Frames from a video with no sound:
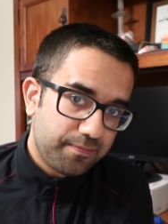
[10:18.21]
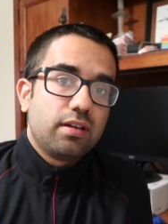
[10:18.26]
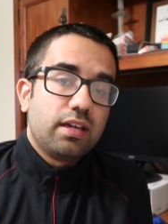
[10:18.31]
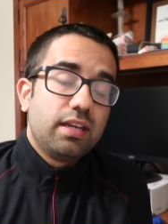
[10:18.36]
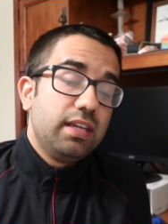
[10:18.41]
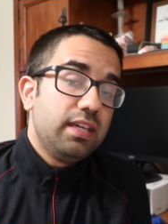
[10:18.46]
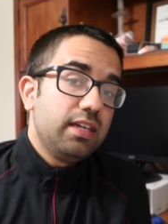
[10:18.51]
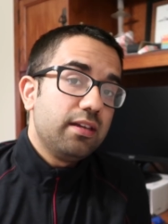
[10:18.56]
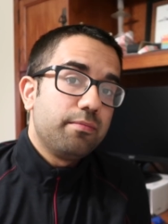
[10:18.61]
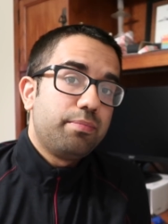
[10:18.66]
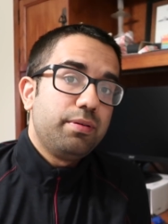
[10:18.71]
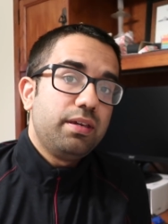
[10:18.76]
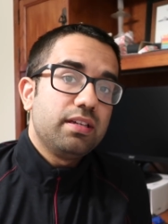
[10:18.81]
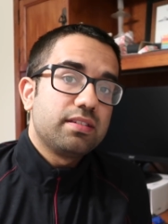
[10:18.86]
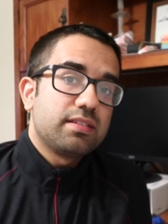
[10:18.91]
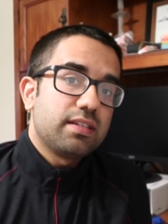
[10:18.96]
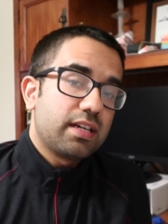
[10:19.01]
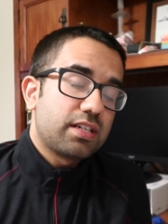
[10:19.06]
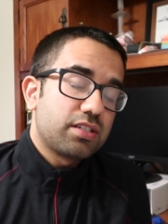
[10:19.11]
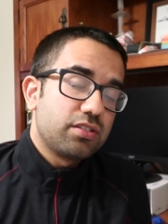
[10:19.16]
An E M P
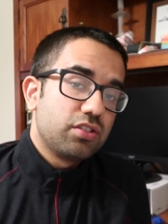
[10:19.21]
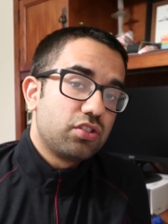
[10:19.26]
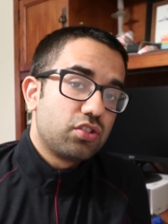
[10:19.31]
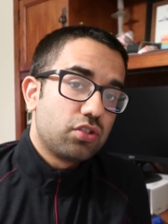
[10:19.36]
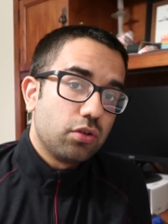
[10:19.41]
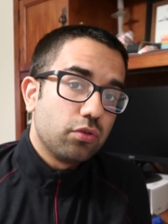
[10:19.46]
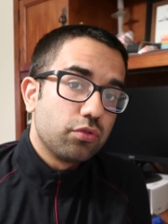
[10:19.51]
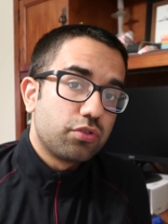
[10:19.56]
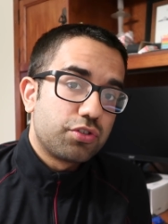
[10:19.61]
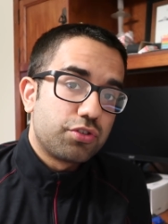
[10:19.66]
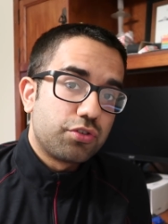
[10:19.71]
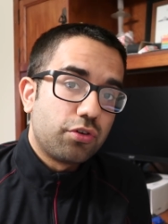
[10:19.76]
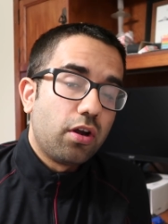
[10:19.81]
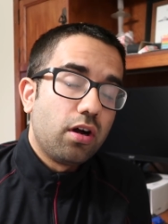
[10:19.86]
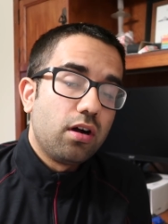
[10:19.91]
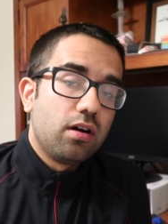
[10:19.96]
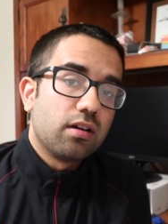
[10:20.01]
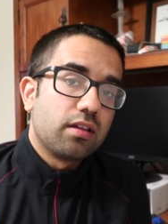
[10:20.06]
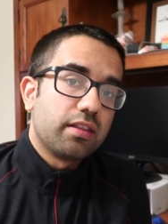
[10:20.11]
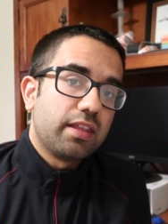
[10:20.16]
is actually so
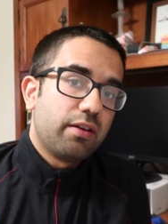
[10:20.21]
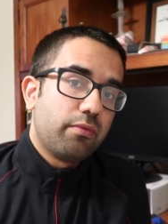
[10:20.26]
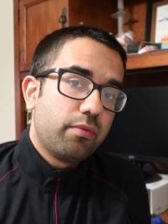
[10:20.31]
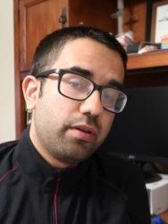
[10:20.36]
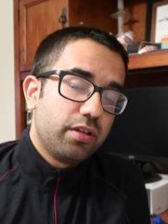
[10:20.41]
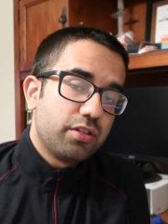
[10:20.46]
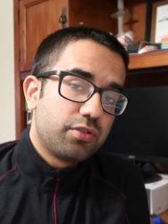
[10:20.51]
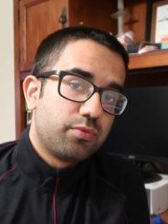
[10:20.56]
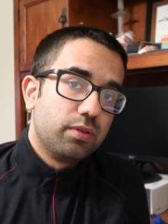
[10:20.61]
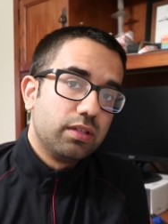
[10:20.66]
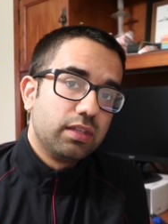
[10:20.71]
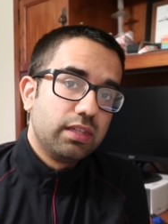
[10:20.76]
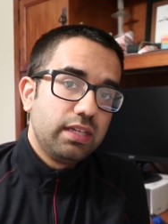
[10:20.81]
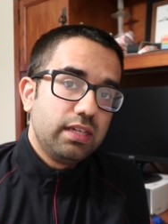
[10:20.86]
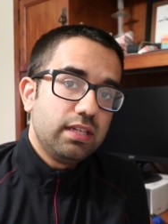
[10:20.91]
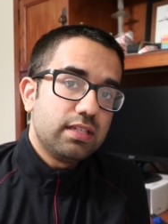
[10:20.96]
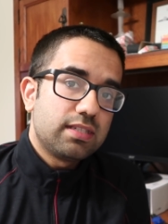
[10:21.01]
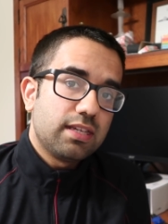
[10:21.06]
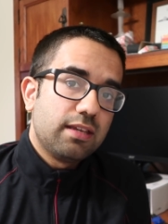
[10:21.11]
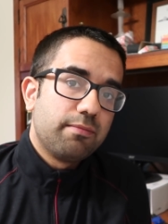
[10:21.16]
strong that when it's
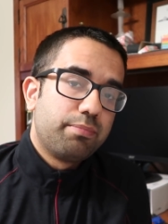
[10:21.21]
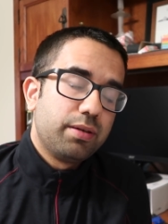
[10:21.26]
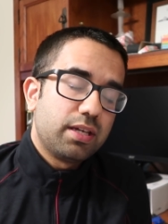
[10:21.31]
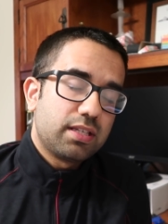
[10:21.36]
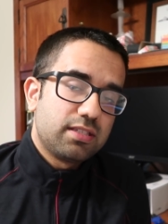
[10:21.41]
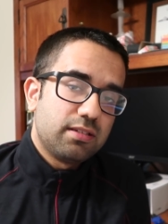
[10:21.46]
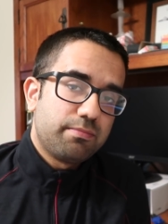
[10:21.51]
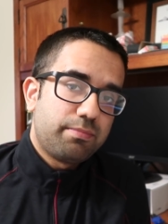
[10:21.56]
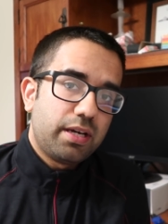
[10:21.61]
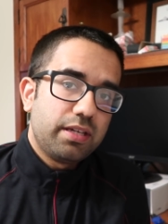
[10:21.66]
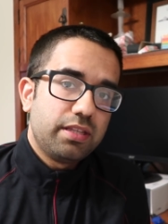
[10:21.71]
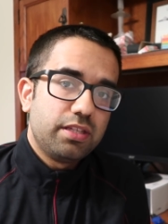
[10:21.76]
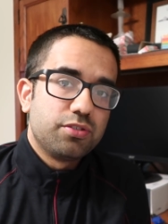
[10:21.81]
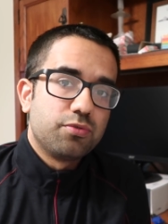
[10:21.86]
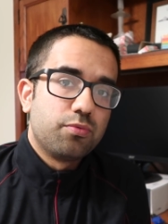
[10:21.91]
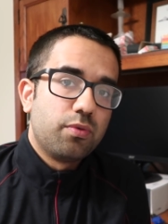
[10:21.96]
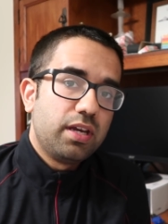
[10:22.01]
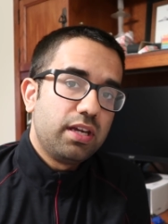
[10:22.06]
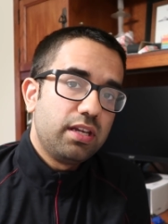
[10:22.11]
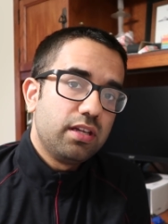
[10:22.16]
released and picked up by these
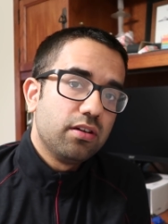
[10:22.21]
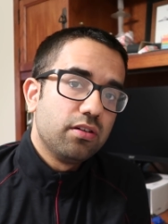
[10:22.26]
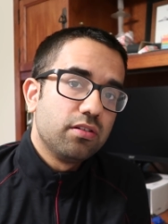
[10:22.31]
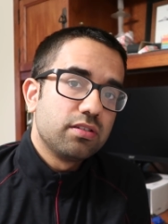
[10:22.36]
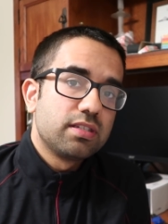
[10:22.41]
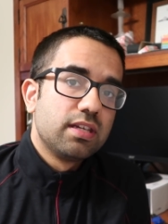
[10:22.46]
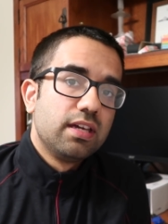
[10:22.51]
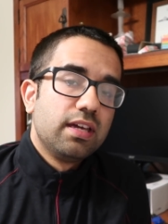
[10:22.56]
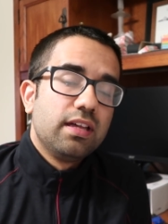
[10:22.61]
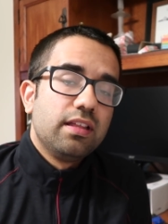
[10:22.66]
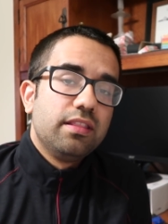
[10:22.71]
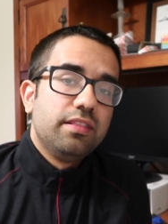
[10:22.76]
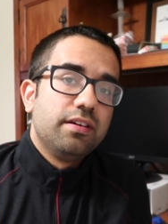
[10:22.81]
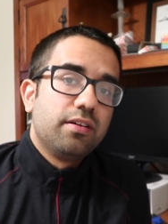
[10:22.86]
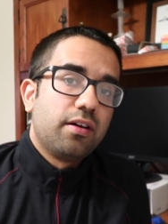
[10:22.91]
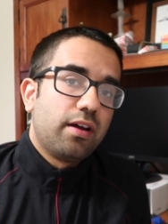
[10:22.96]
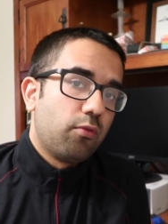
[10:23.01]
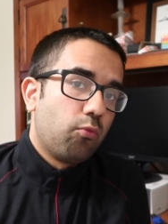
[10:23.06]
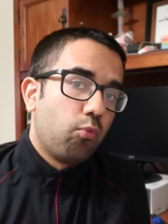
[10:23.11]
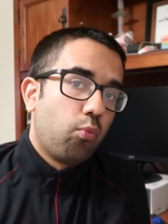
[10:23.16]
radios,
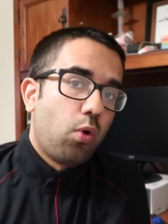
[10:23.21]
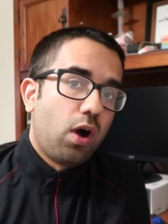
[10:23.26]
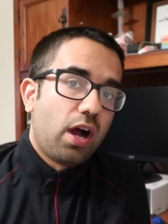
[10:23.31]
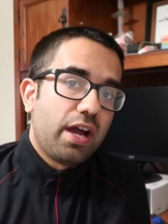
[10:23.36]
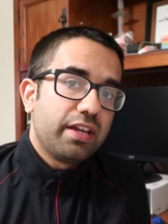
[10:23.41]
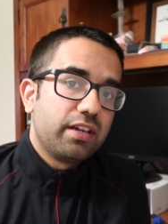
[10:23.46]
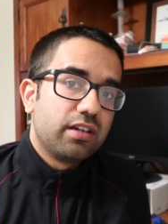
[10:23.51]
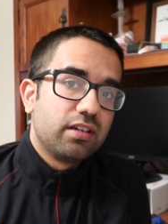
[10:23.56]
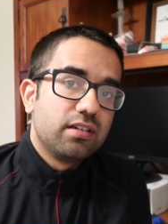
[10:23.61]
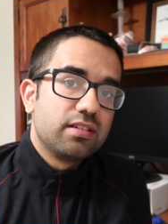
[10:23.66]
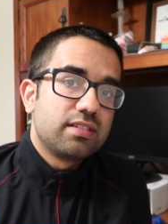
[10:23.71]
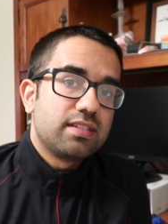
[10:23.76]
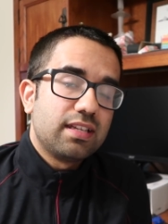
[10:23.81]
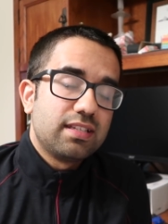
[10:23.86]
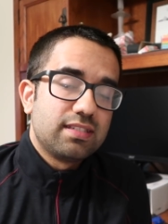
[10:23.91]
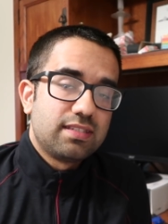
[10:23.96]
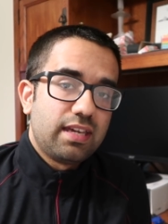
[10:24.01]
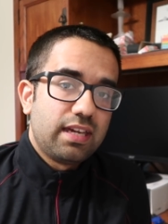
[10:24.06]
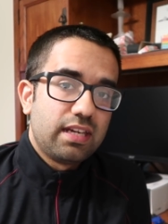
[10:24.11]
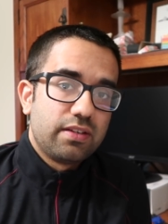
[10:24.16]
the wires
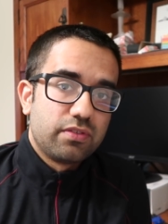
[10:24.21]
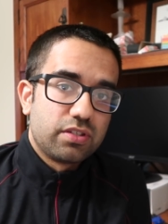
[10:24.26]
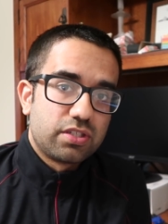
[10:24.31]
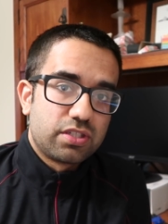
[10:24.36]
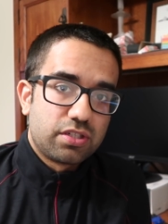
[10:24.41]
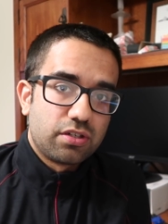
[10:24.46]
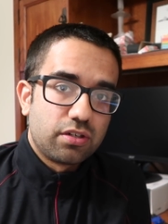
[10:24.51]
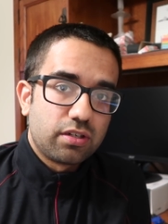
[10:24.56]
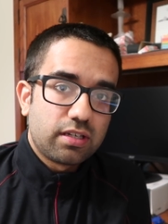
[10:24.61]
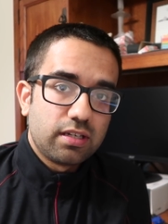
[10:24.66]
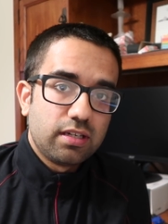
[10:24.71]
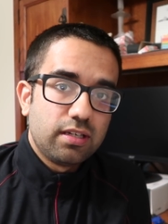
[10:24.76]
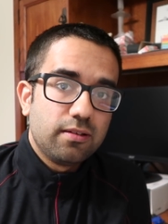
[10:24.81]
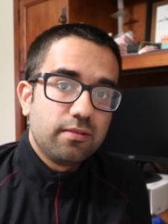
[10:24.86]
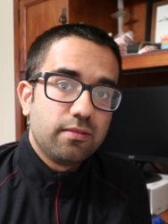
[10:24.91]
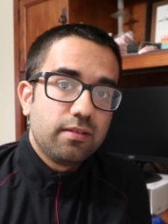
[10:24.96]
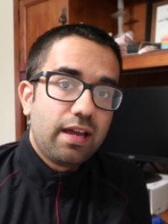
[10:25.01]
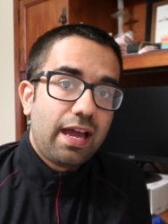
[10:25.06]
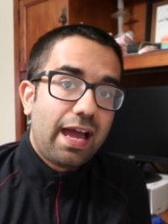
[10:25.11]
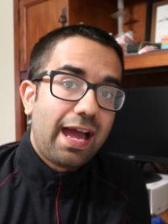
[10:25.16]
inside of a
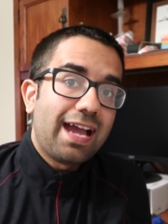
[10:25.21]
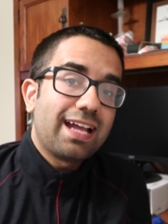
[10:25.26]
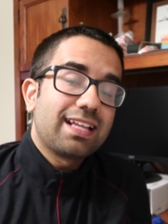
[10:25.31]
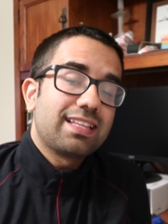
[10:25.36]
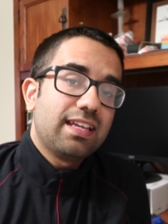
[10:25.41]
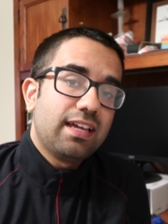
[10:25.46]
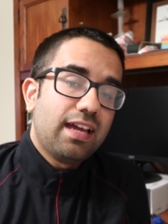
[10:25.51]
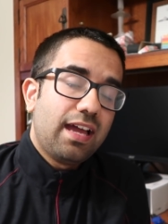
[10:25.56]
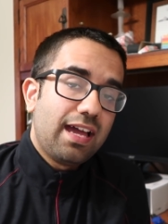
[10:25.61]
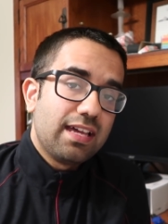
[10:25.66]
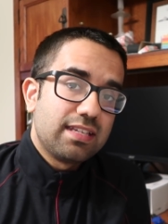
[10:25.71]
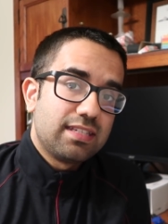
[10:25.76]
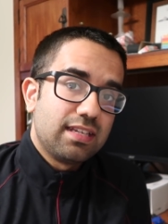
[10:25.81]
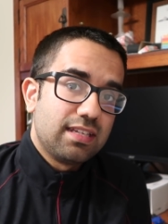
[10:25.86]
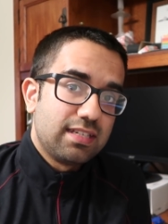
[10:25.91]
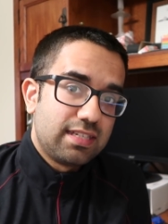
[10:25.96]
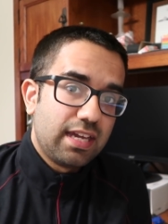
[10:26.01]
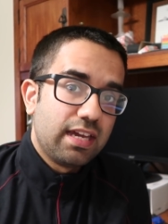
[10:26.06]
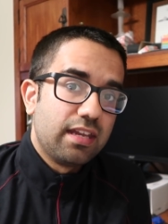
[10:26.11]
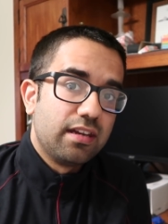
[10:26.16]
circuit act as
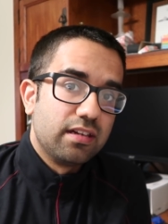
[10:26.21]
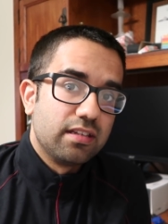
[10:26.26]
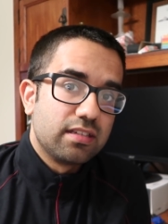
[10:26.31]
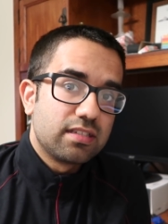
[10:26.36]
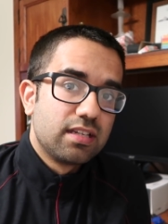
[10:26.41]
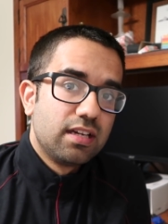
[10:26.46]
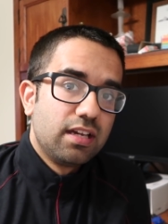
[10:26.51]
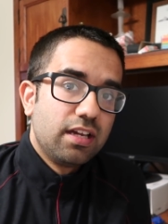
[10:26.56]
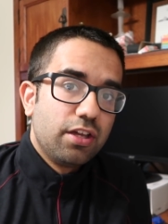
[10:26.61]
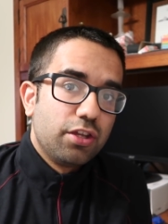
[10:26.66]
antennas.